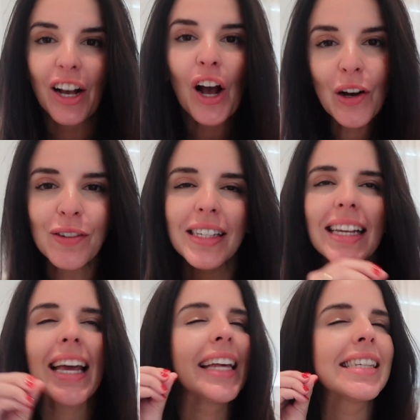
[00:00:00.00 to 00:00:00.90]

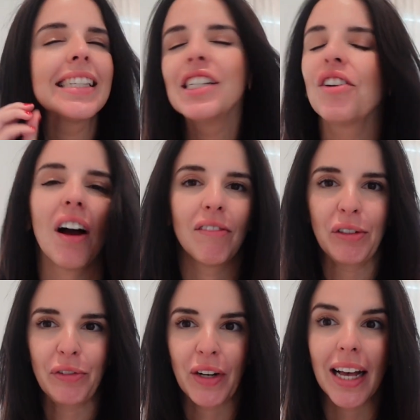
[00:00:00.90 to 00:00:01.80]
cozy and still
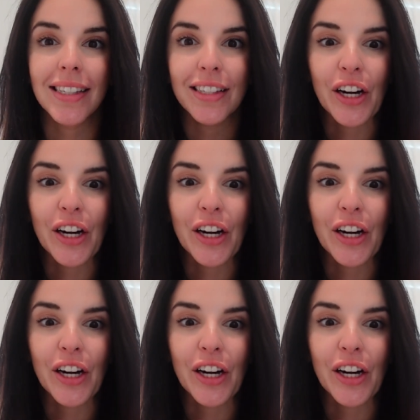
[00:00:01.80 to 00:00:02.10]
comfortable for guests.